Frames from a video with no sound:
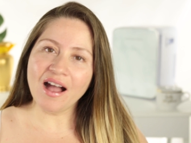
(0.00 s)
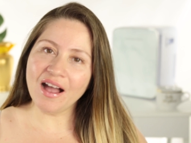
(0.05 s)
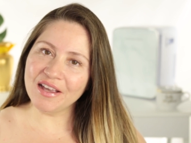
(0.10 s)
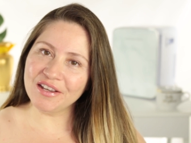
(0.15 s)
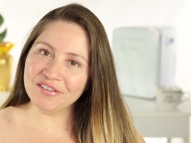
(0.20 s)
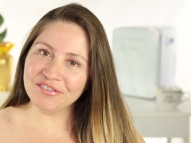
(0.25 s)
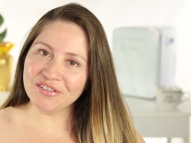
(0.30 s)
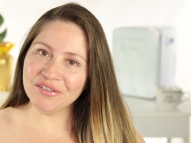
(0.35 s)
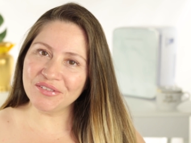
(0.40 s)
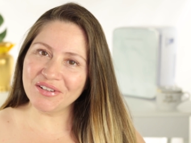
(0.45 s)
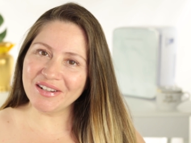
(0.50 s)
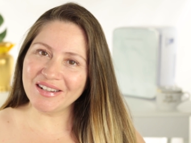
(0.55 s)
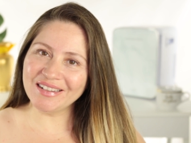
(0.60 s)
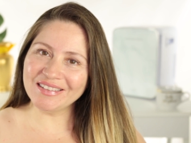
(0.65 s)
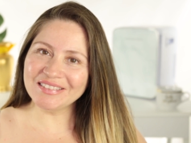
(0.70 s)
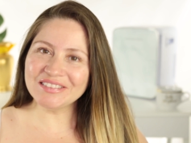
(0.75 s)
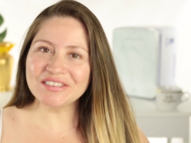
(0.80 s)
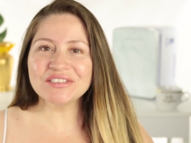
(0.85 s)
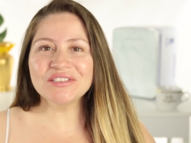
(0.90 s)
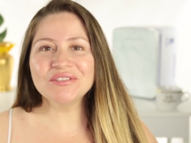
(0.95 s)
Hi
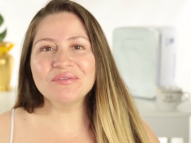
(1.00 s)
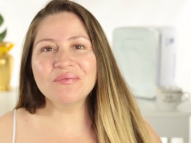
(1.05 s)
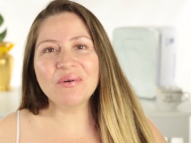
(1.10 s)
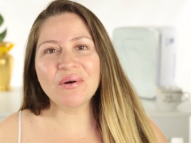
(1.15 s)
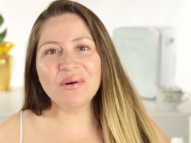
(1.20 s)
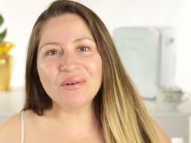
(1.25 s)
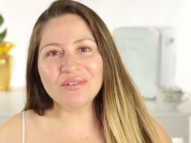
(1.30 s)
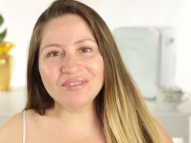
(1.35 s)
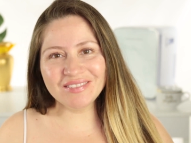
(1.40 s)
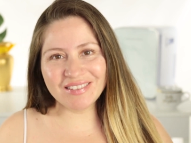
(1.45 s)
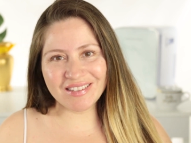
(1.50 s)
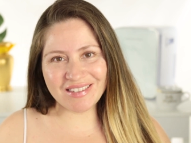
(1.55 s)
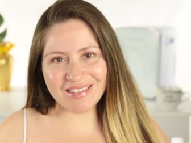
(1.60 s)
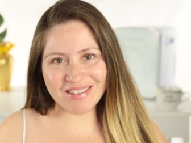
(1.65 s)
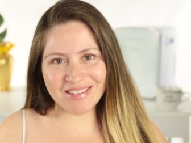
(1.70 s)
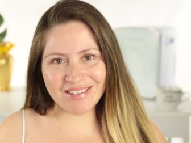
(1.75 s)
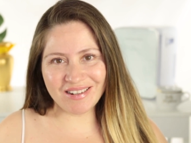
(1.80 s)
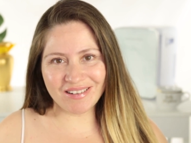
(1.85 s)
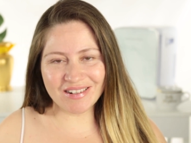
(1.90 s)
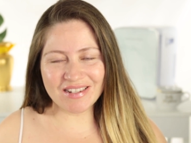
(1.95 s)
everyone, to the bone, this
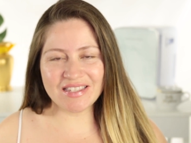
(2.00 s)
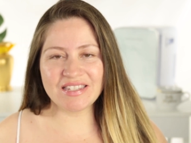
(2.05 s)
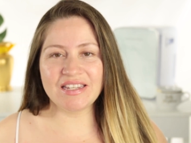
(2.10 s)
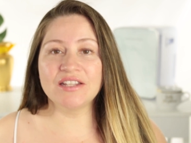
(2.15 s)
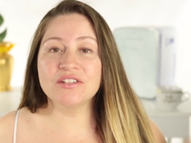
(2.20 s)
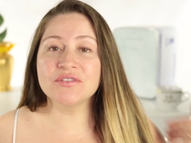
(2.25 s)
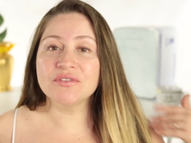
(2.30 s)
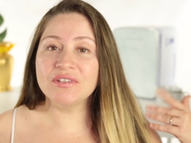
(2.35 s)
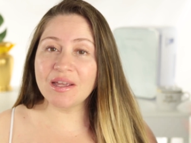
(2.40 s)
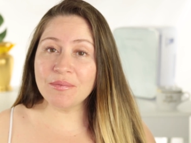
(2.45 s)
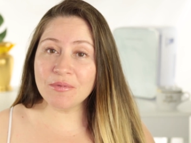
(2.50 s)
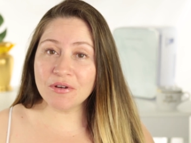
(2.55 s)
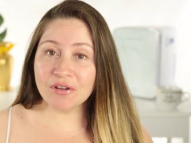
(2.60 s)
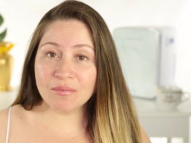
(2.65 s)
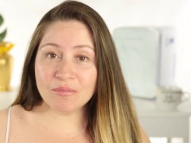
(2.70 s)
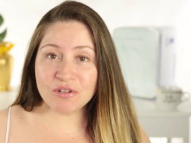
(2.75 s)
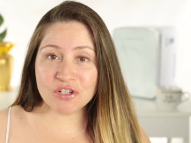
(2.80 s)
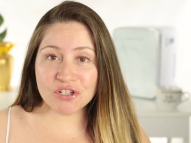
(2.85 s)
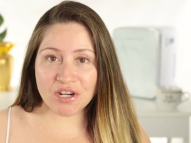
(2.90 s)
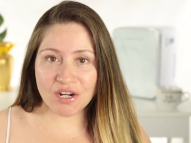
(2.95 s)
is Darcy and today I'm going
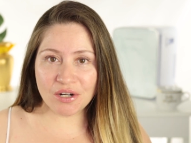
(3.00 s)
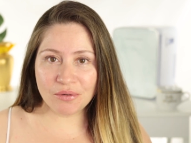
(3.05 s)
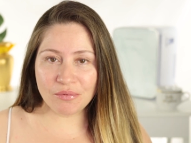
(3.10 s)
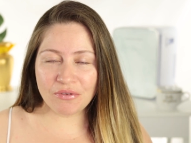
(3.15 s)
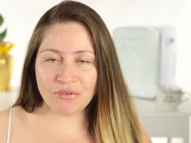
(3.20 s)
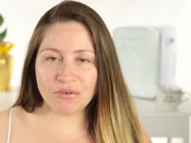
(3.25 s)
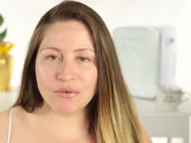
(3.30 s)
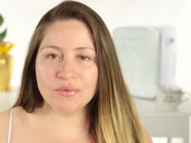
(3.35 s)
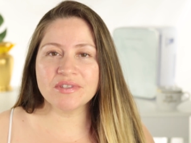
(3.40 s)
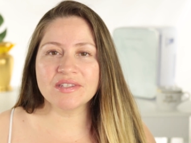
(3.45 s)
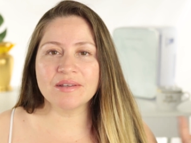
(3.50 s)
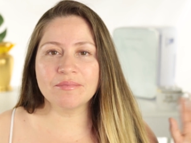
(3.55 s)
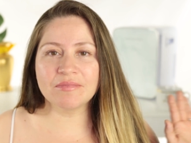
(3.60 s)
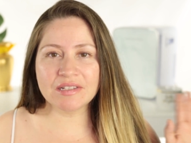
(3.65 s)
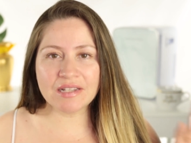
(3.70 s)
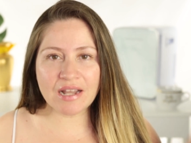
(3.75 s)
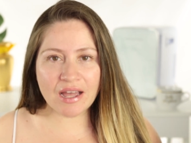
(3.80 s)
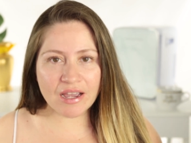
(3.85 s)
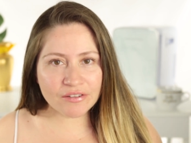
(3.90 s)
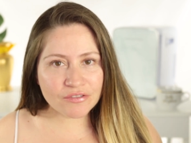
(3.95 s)
to be sharing with you
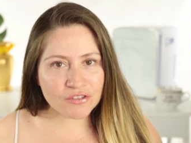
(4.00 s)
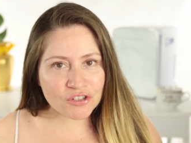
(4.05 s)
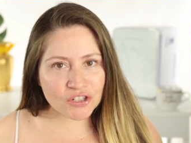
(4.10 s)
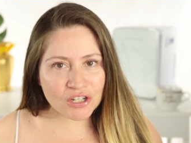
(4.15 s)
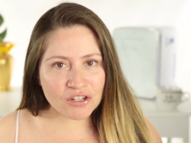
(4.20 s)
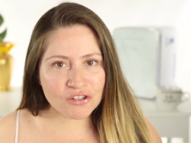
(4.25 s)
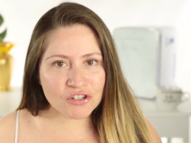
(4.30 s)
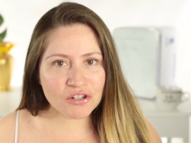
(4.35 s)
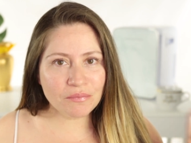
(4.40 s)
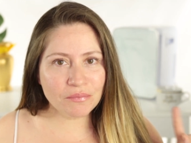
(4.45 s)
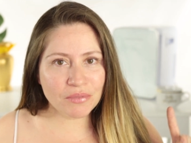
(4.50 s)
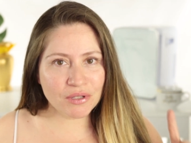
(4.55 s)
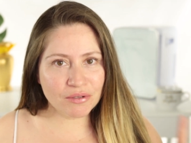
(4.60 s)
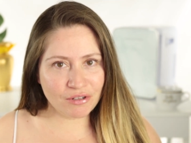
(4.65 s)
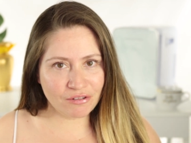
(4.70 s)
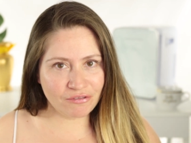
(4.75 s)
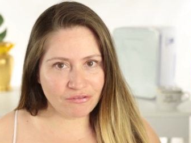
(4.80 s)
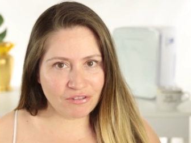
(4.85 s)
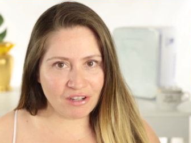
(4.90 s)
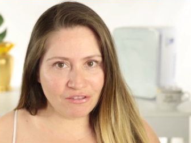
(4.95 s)
some life-changing
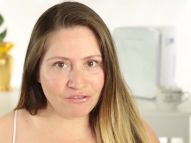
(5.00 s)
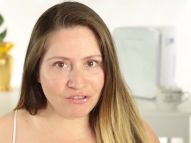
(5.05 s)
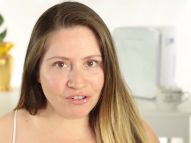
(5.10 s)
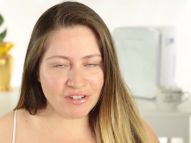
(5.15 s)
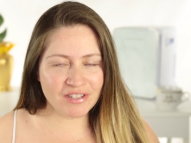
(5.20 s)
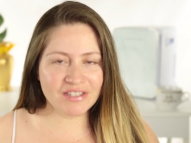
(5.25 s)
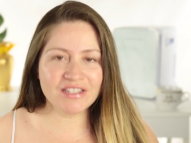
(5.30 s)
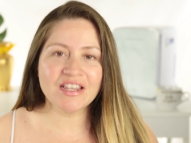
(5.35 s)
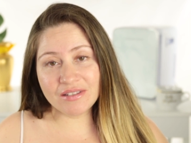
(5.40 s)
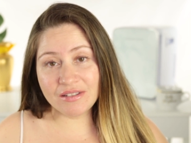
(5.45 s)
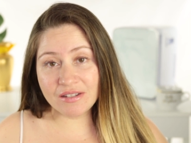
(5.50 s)
beauty favorites.